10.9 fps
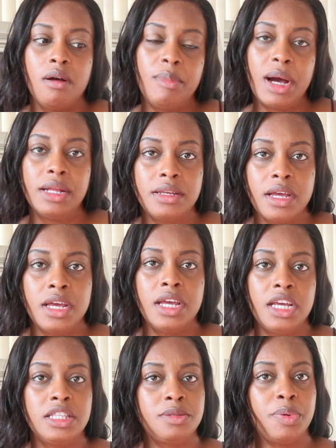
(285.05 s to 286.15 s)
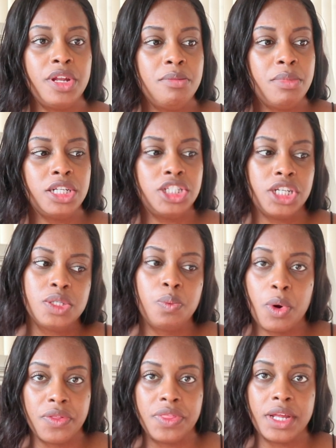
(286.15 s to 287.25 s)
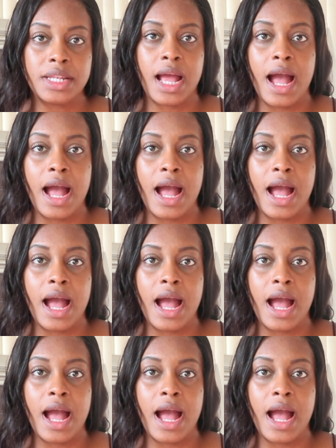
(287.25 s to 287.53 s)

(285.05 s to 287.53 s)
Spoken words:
but it's pretty much, it's worth it.